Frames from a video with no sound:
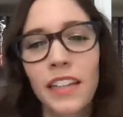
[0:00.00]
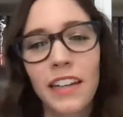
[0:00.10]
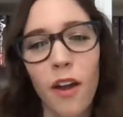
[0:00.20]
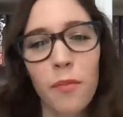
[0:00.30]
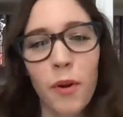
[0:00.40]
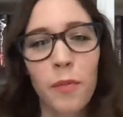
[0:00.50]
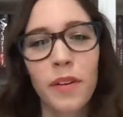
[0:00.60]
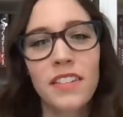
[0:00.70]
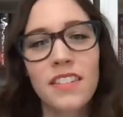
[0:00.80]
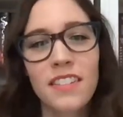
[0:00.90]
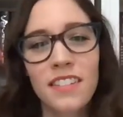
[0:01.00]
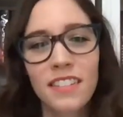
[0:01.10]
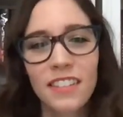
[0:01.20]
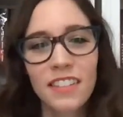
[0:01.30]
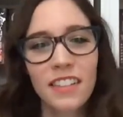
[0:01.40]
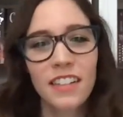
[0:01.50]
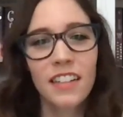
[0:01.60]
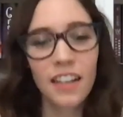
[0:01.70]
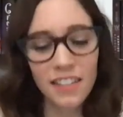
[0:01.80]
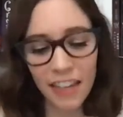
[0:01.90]
on purpose.
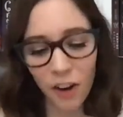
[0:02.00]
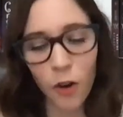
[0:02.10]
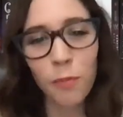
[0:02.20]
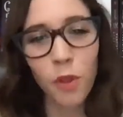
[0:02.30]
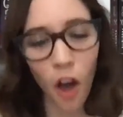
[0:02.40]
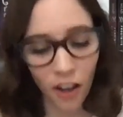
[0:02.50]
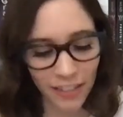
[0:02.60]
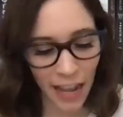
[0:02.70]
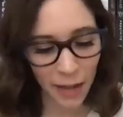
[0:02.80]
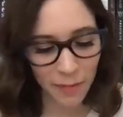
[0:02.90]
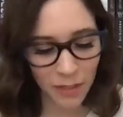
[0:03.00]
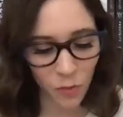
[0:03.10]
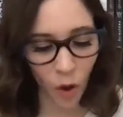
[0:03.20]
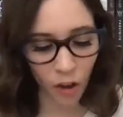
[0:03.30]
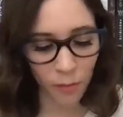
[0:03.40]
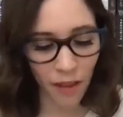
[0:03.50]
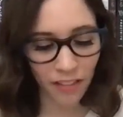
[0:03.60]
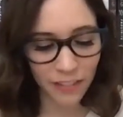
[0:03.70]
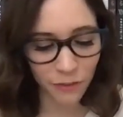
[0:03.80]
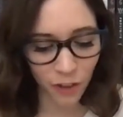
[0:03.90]
Cause like her blog name is
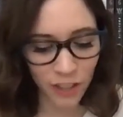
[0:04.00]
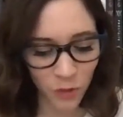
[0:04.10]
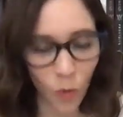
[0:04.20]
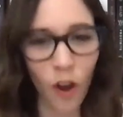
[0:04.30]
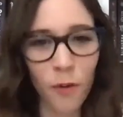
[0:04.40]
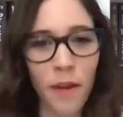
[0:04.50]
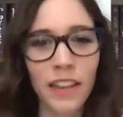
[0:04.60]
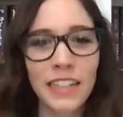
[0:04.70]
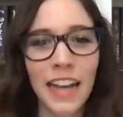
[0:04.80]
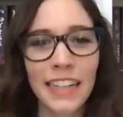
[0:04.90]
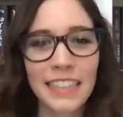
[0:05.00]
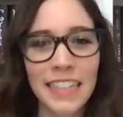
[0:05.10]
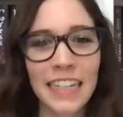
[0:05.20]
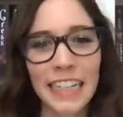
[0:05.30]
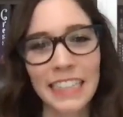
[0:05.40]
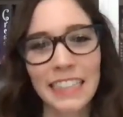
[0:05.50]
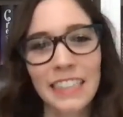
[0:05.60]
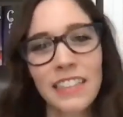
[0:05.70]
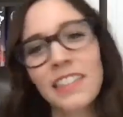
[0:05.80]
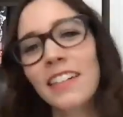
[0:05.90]
Watermelon French Watermelon 19.
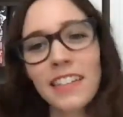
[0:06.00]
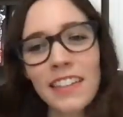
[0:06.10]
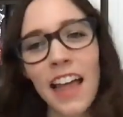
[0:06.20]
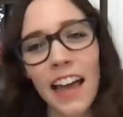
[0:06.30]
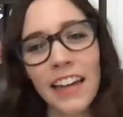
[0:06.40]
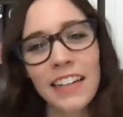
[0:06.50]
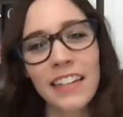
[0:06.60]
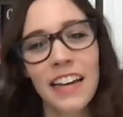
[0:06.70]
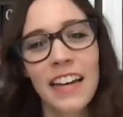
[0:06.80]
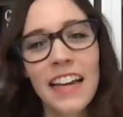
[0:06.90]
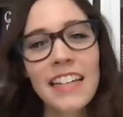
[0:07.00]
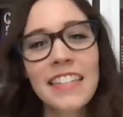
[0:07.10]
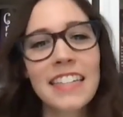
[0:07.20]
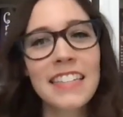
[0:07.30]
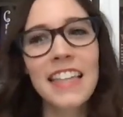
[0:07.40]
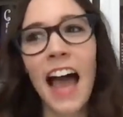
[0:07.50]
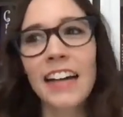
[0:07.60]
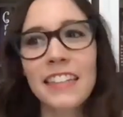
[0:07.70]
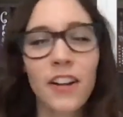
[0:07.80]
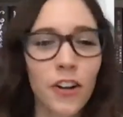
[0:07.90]
Like it's
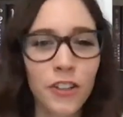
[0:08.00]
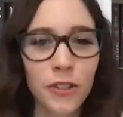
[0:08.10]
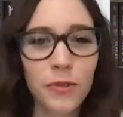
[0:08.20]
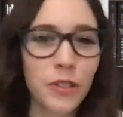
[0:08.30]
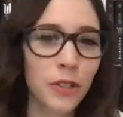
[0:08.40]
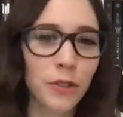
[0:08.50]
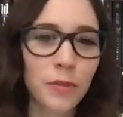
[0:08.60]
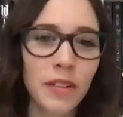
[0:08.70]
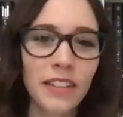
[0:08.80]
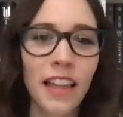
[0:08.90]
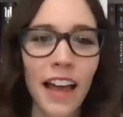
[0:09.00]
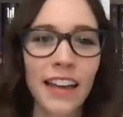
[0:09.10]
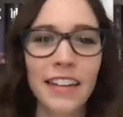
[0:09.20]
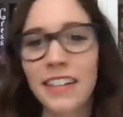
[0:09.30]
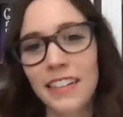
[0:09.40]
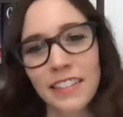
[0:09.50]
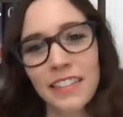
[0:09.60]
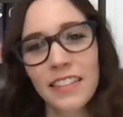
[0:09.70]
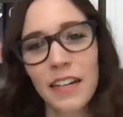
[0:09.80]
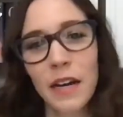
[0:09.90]
exactly her YouTube. Like
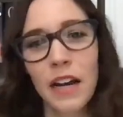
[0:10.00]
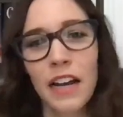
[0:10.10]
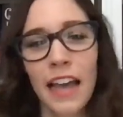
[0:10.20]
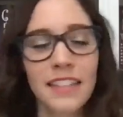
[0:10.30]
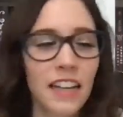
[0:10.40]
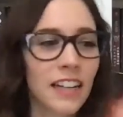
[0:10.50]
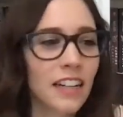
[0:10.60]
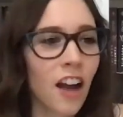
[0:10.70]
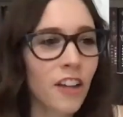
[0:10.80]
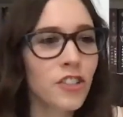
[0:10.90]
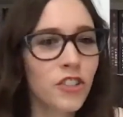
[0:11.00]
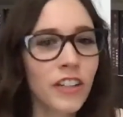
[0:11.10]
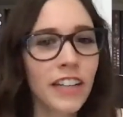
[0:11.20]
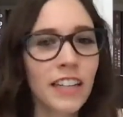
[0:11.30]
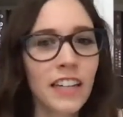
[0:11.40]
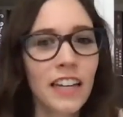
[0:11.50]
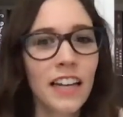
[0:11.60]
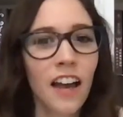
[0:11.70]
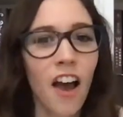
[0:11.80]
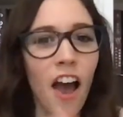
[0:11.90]
it's a country,
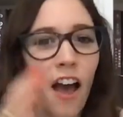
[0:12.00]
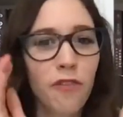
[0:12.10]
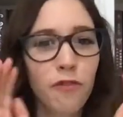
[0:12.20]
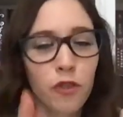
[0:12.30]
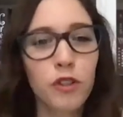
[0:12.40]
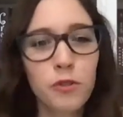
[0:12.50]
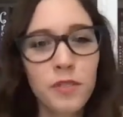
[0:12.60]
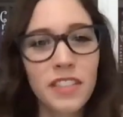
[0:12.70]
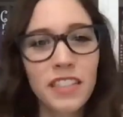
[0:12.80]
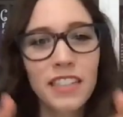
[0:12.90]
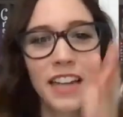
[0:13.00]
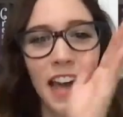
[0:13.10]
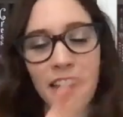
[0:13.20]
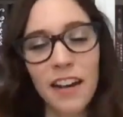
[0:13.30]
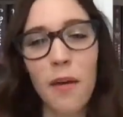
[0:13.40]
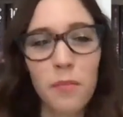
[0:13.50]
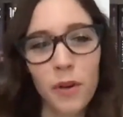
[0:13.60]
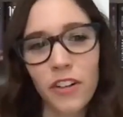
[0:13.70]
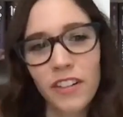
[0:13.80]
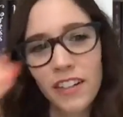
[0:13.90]
a fruit, and a
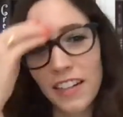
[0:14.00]
number.